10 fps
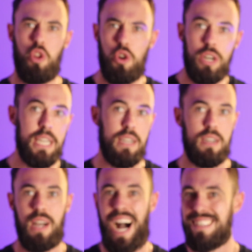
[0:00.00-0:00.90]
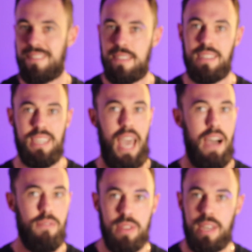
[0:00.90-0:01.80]
learning constantly,
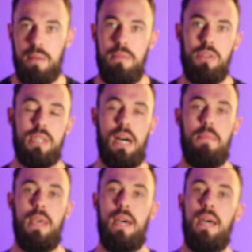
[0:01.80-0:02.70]
everything at mealtime.